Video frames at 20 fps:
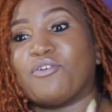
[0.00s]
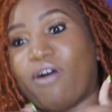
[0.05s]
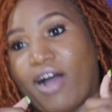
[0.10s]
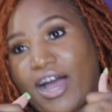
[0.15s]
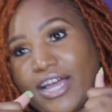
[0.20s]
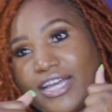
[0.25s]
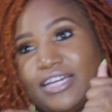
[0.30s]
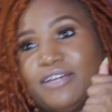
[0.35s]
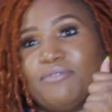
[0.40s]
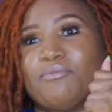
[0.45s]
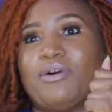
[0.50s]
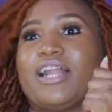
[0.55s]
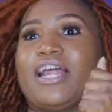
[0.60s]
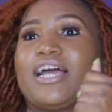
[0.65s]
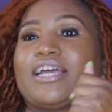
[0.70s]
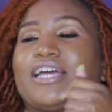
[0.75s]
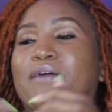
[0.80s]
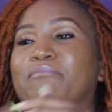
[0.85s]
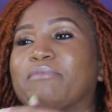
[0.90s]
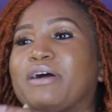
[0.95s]
quiet while
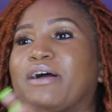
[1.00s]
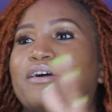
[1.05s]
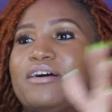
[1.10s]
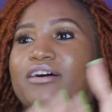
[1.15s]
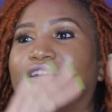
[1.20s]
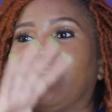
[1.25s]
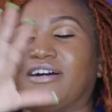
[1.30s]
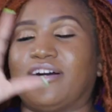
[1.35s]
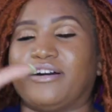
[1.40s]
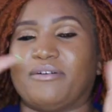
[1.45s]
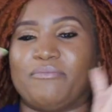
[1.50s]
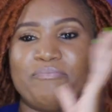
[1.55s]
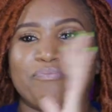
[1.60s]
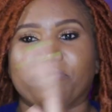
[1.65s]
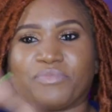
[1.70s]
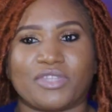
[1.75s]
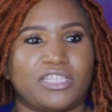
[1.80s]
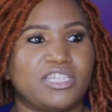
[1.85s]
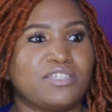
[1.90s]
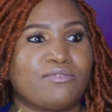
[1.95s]
I got
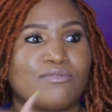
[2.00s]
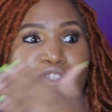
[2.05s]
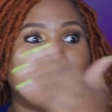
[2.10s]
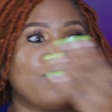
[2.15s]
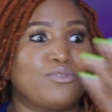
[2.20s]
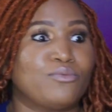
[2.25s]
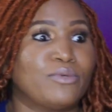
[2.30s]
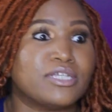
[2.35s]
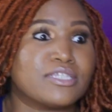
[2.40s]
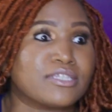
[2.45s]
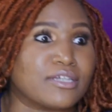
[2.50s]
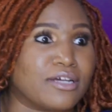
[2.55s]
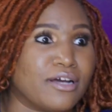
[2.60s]
my this was 2 weeks